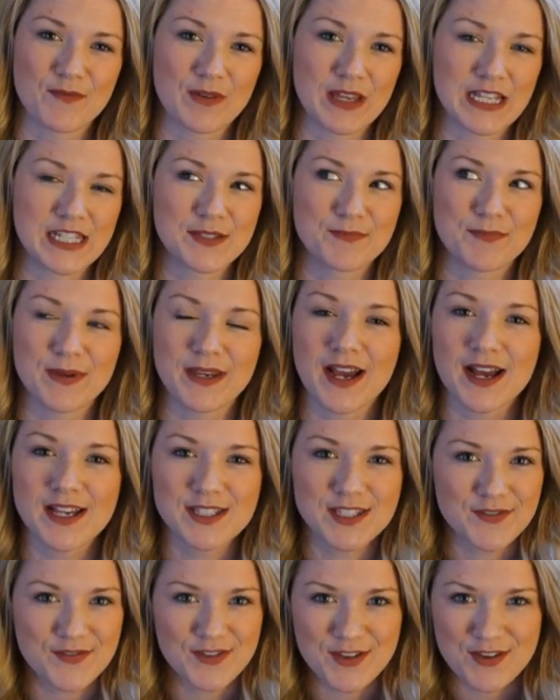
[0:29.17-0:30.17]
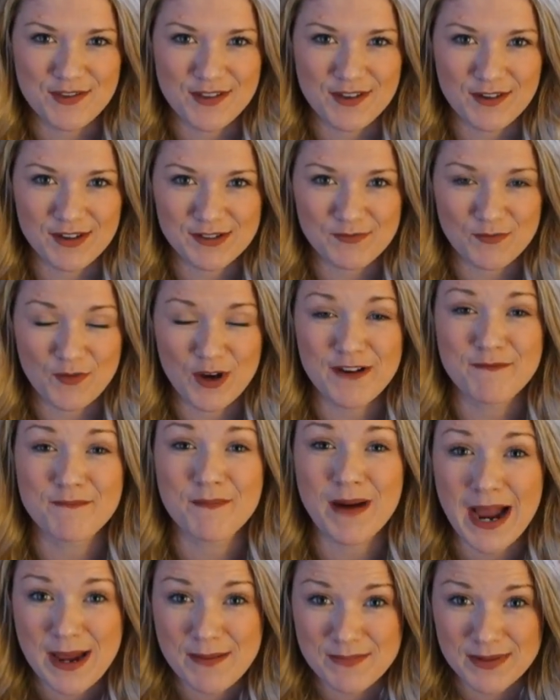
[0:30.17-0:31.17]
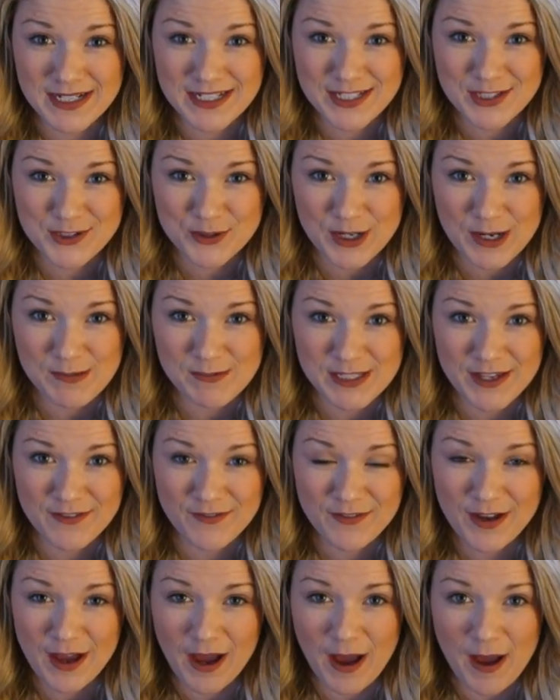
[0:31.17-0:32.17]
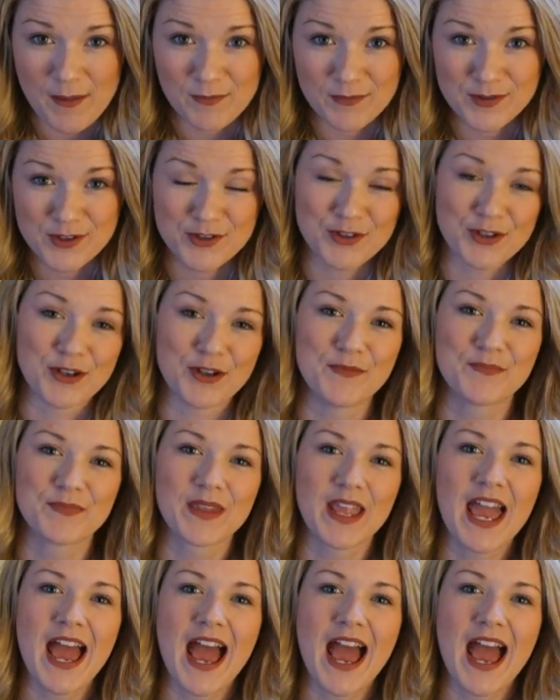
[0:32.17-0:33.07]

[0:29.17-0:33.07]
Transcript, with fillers: it's because of you that one of my biggest dreams have come true.